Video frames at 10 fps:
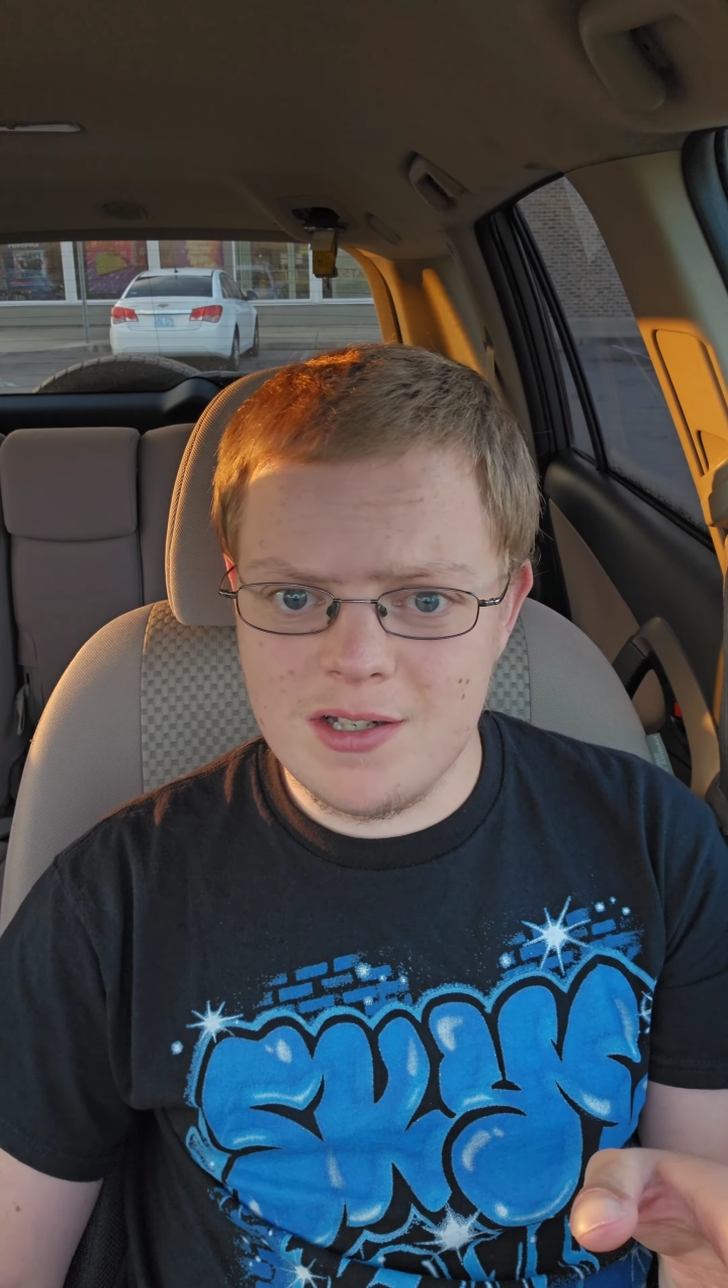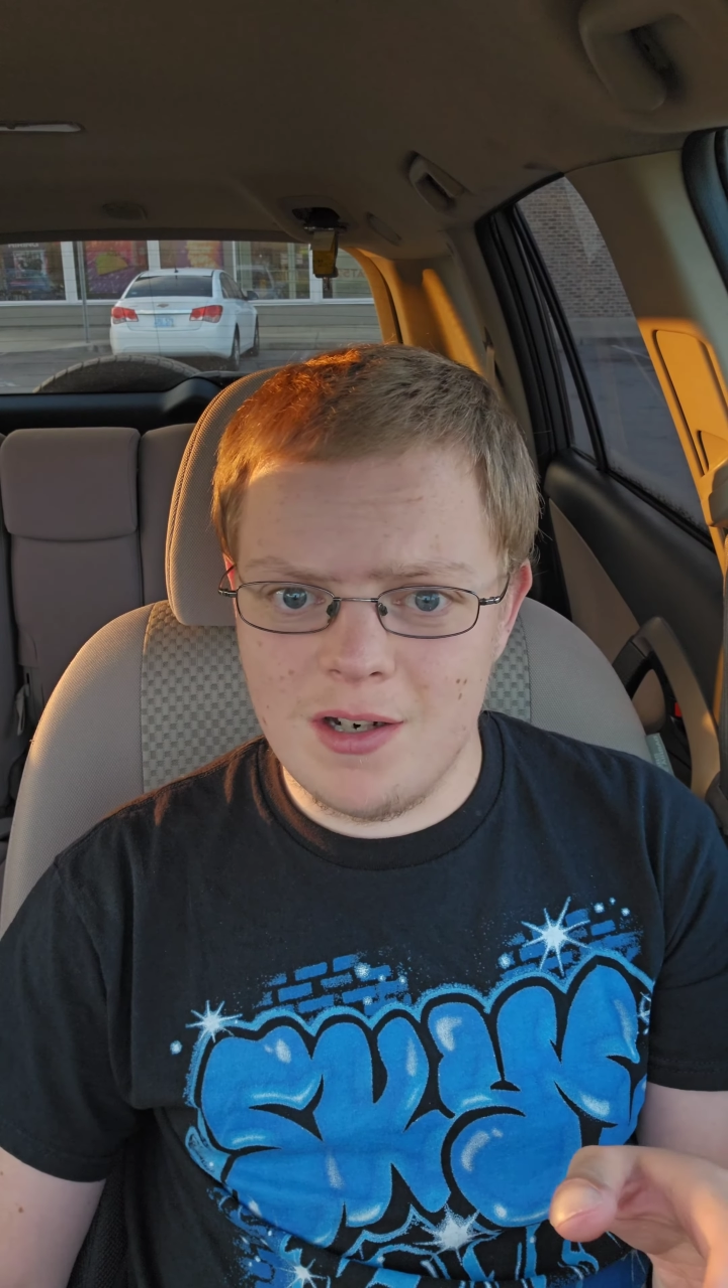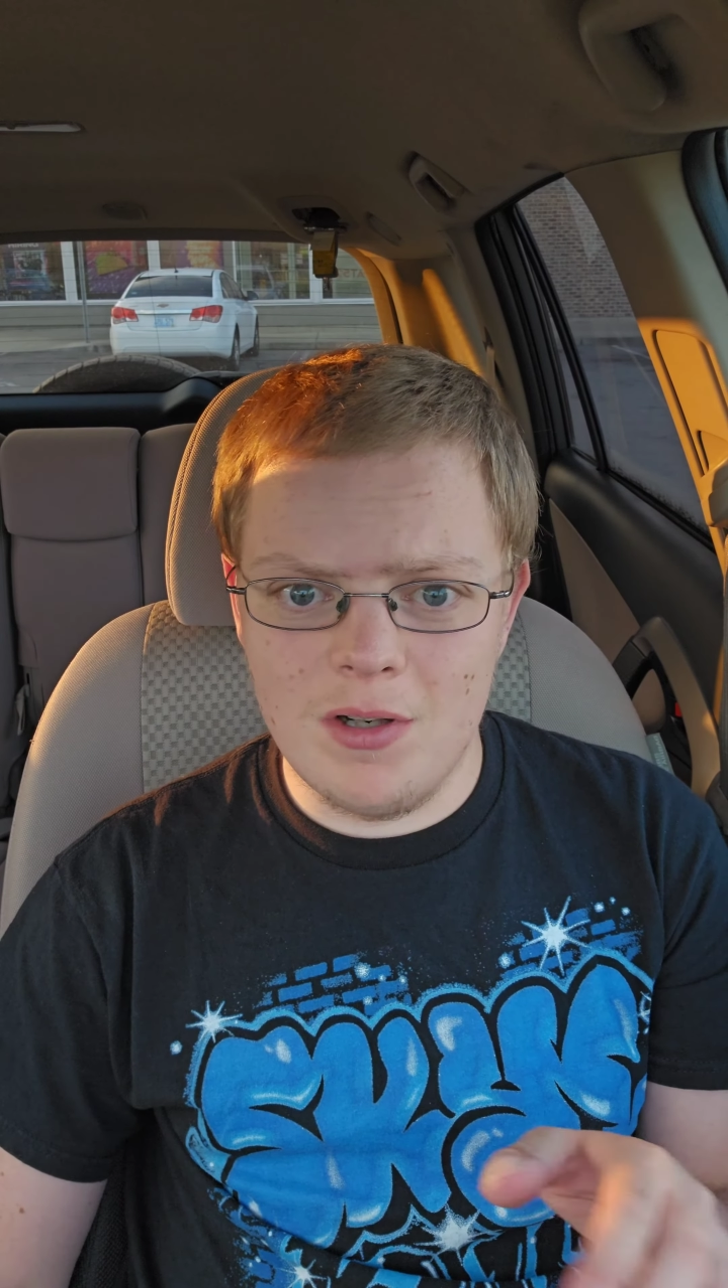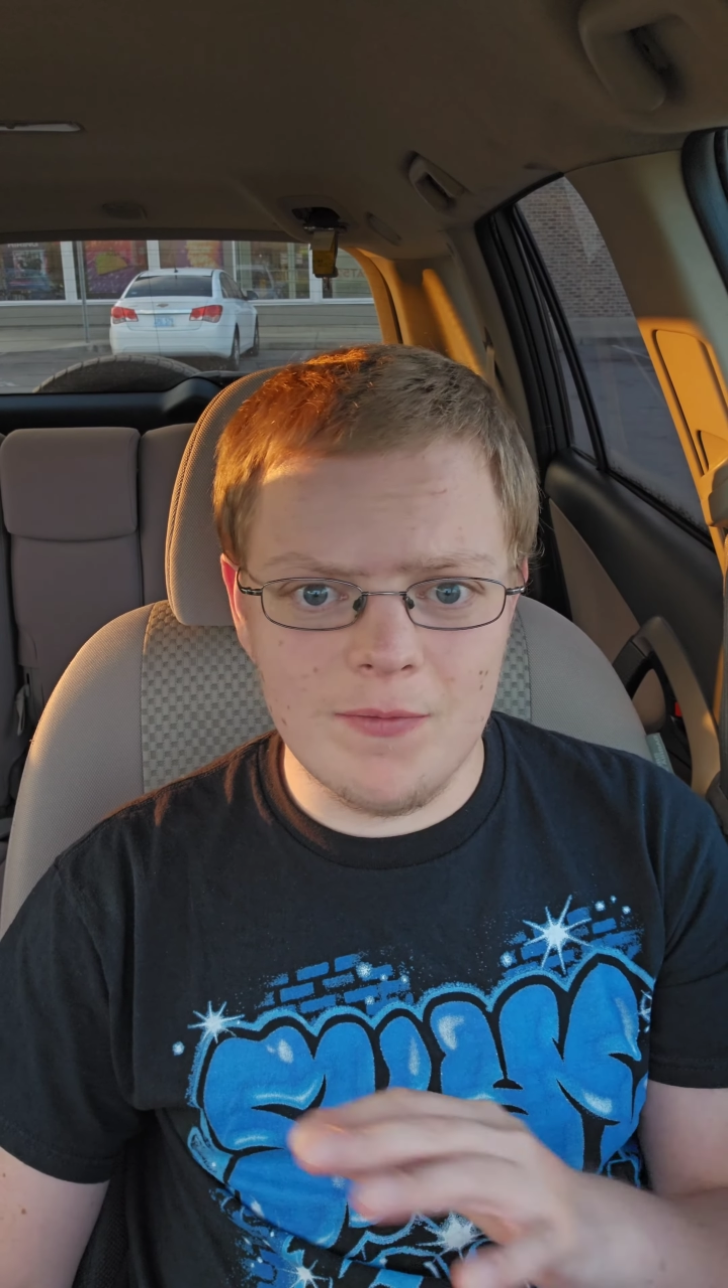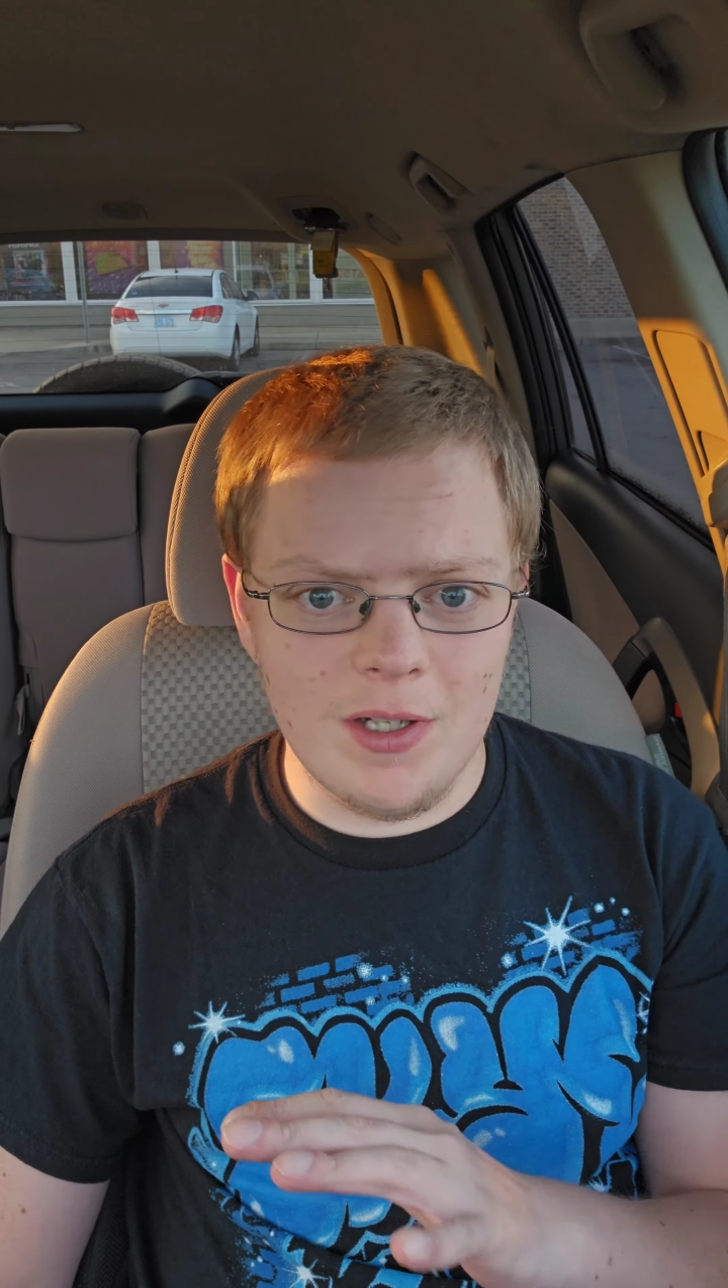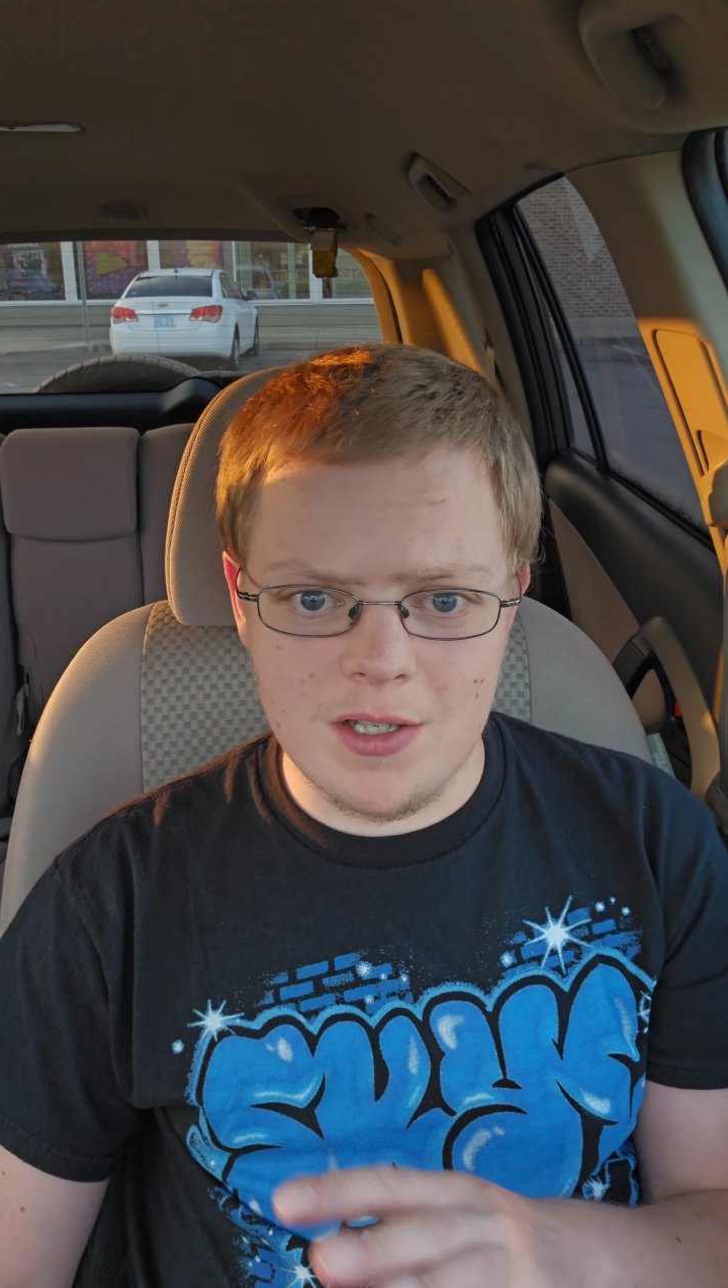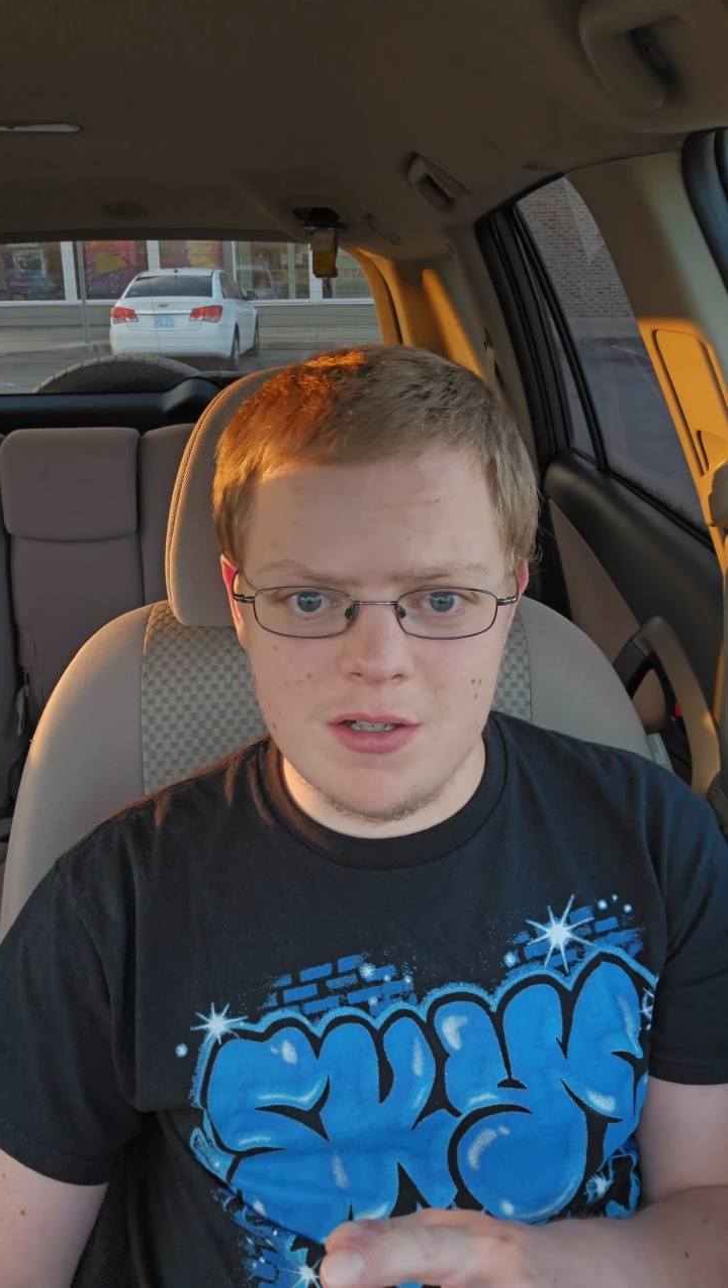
I love that